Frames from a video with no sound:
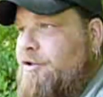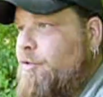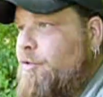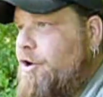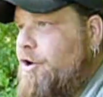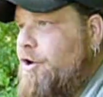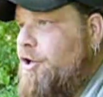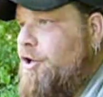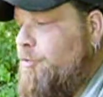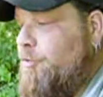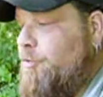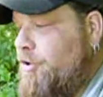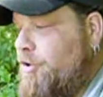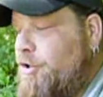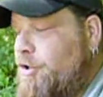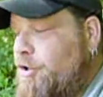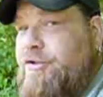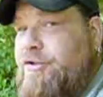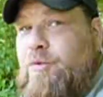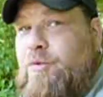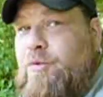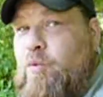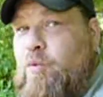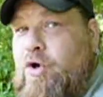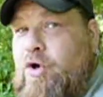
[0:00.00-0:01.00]
to where you were
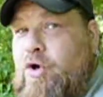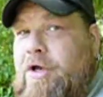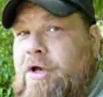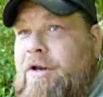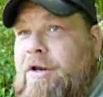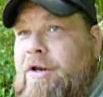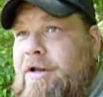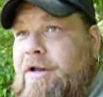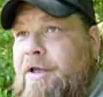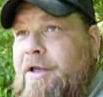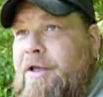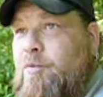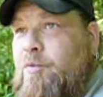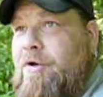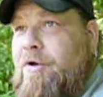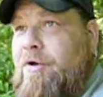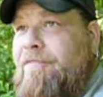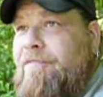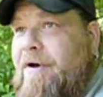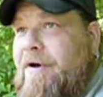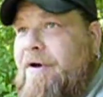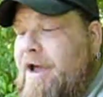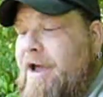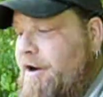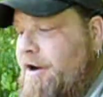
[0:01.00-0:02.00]
using wood and wood
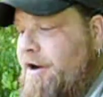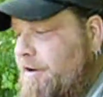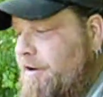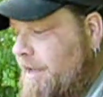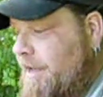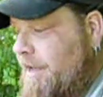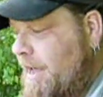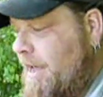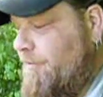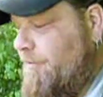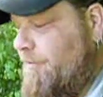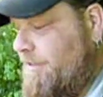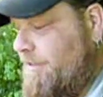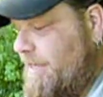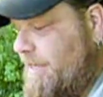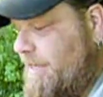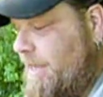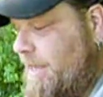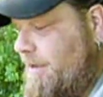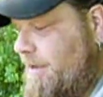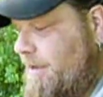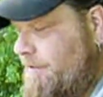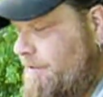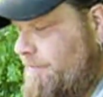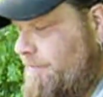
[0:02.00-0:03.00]
fire, I would
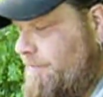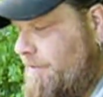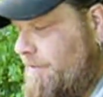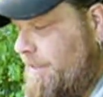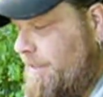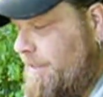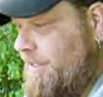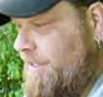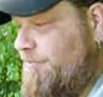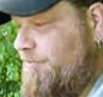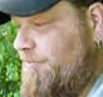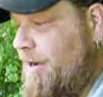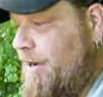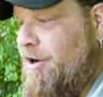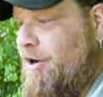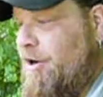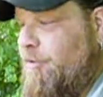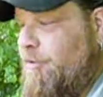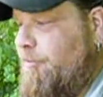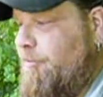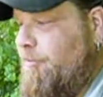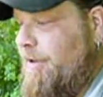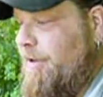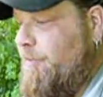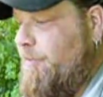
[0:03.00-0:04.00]
say that this
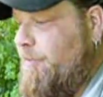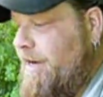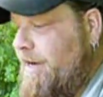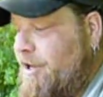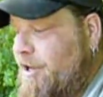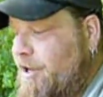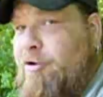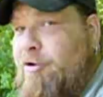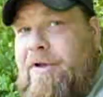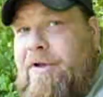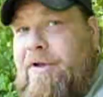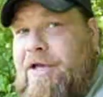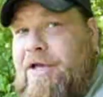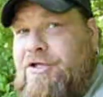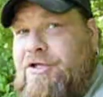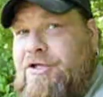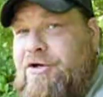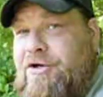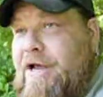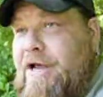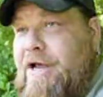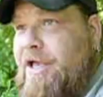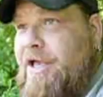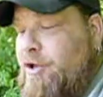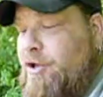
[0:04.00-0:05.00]
barrel would be a way to go, because
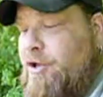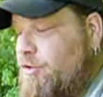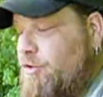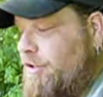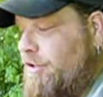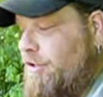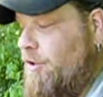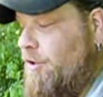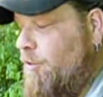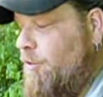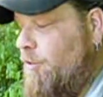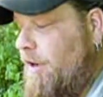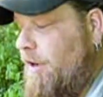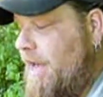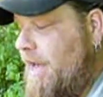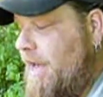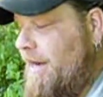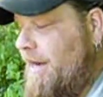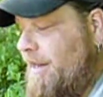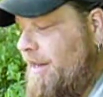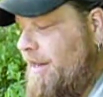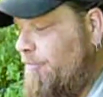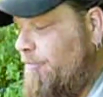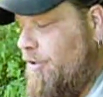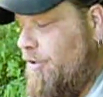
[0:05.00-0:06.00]
you're not using a whole
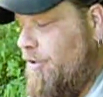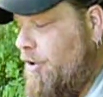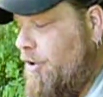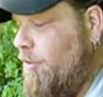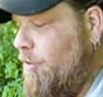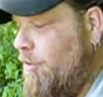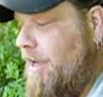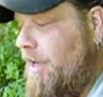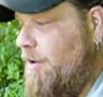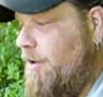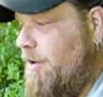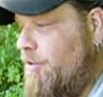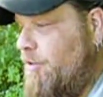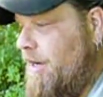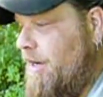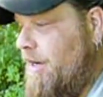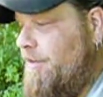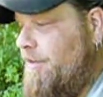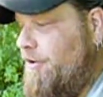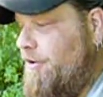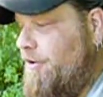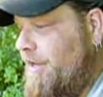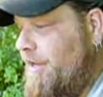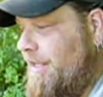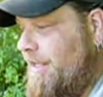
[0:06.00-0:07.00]
lot. I didn't put a whole lot of wood
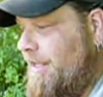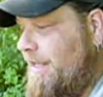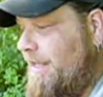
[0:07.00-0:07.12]
in there